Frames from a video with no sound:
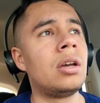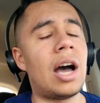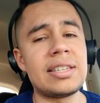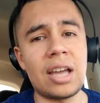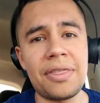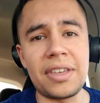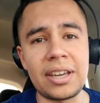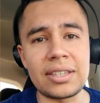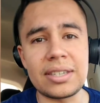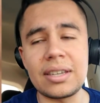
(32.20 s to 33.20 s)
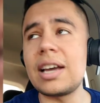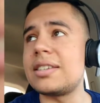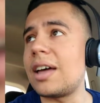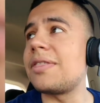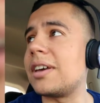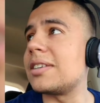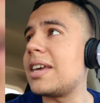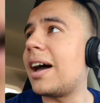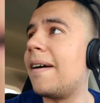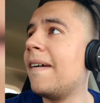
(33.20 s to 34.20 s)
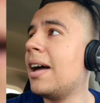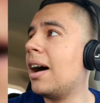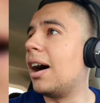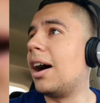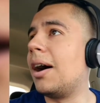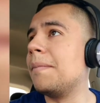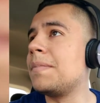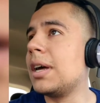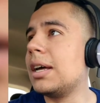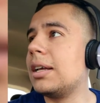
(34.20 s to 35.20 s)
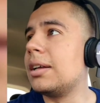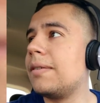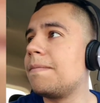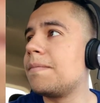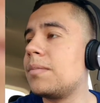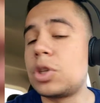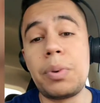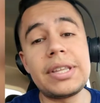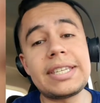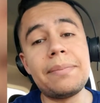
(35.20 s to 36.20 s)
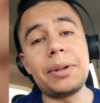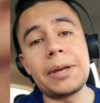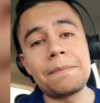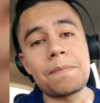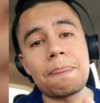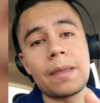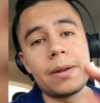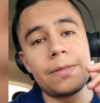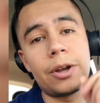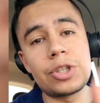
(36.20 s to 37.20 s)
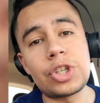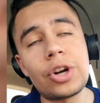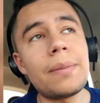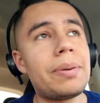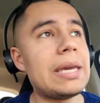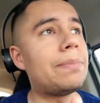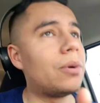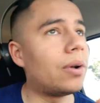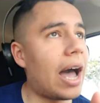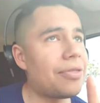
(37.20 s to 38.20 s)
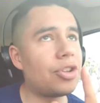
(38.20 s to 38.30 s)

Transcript: I saw things. I saw things, yeah. Um, to put it simply, there are certain people at